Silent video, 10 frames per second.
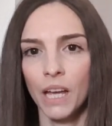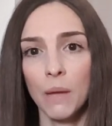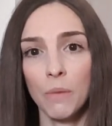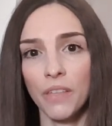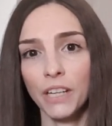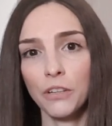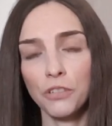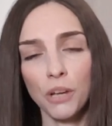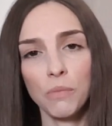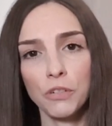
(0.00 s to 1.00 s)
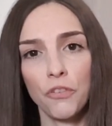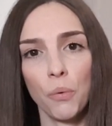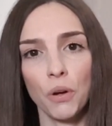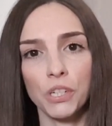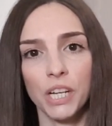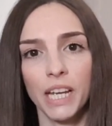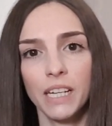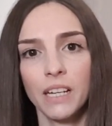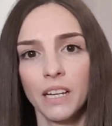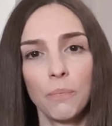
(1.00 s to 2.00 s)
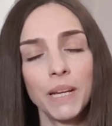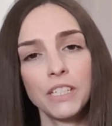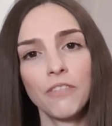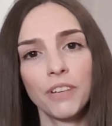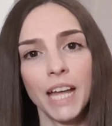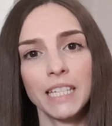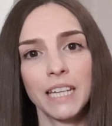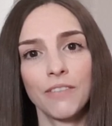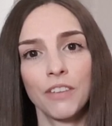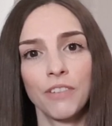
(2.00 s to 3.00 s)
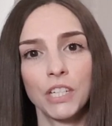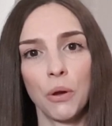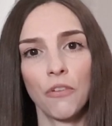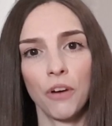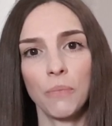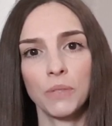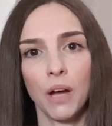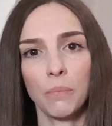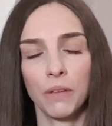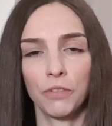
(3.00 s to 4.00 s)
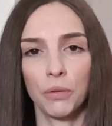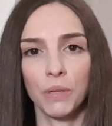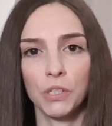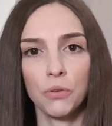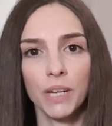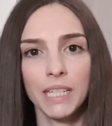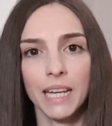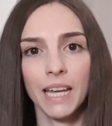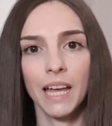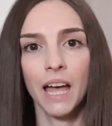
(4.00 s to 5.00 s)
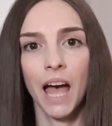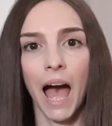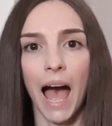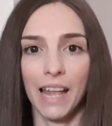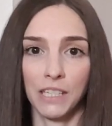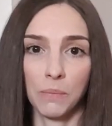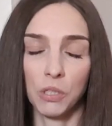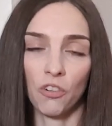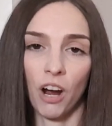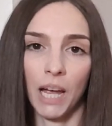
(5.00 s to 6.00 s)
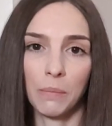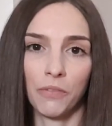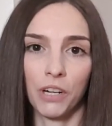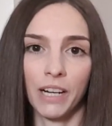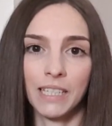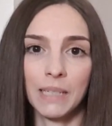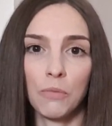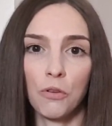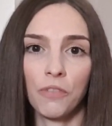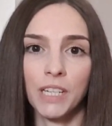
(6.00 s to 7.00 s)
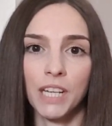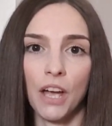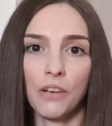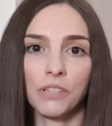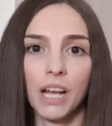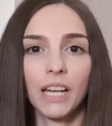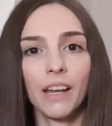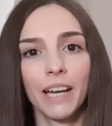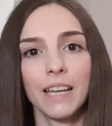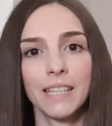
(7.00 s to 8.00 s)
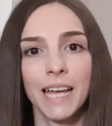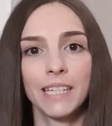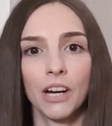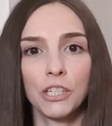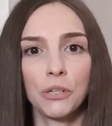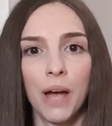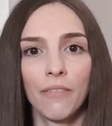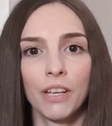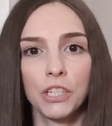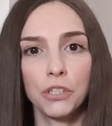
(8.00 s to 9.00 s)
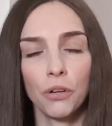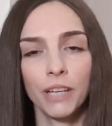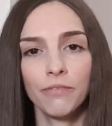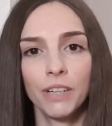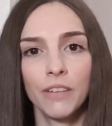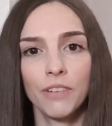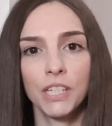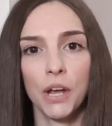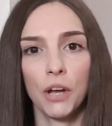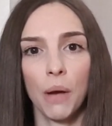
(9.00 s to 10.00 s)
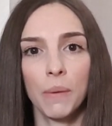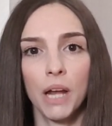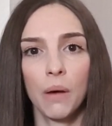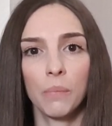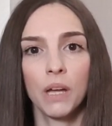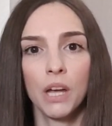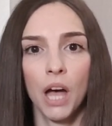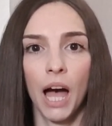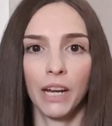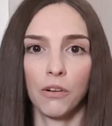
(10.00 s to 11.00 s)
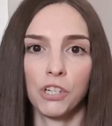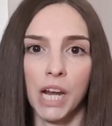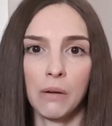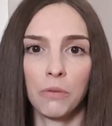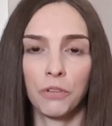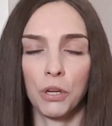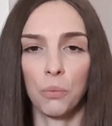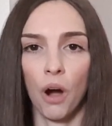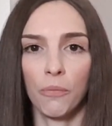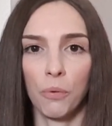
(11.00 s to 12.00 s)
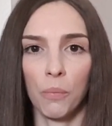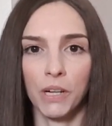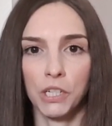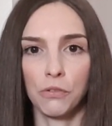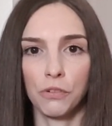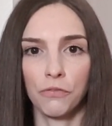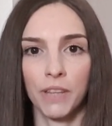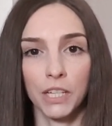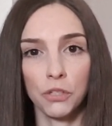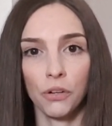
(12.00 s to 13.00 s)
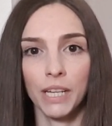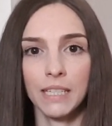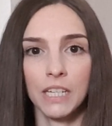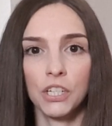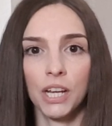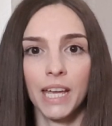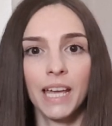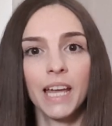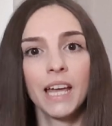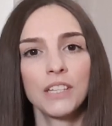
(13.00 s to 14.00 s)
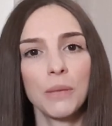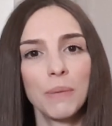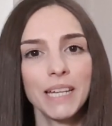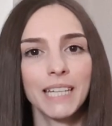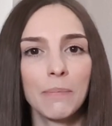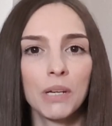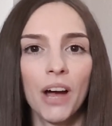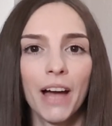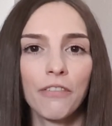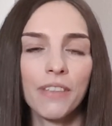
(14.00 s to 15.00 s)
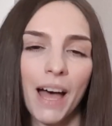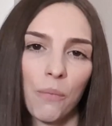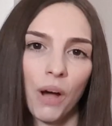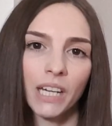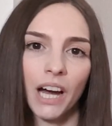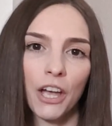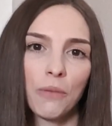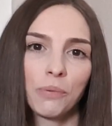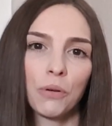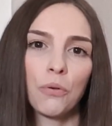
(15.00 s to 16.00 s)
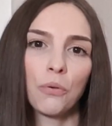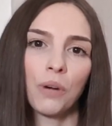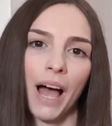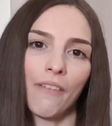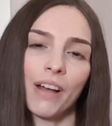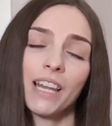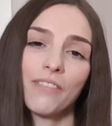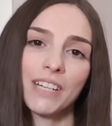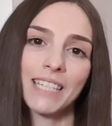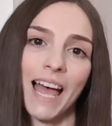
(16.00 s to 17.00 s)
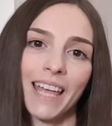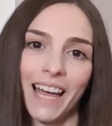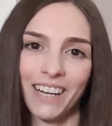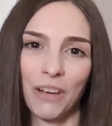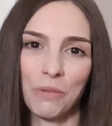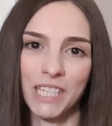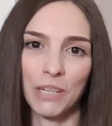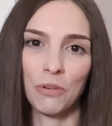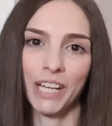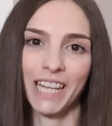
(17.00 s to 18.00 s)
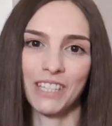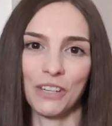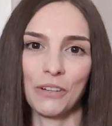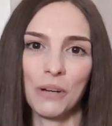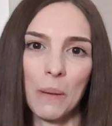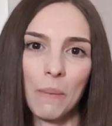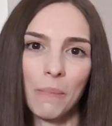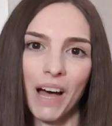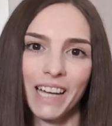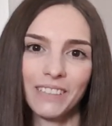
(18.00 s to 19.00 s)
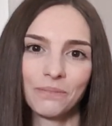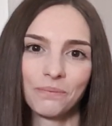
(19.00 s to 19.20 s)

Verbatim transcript: But thank you so much for watching. Please don't forget to give the video a thumbs up if you enjoyed it and subscribe if you'd like to see more videos. Like I said, I do have a stocking filler video coming up and I'll share with you what I've bought my children for their stockings this year. So please keep an eye out for that one. I hope you all have a lovely day and I will see you all again soon. Bye bye.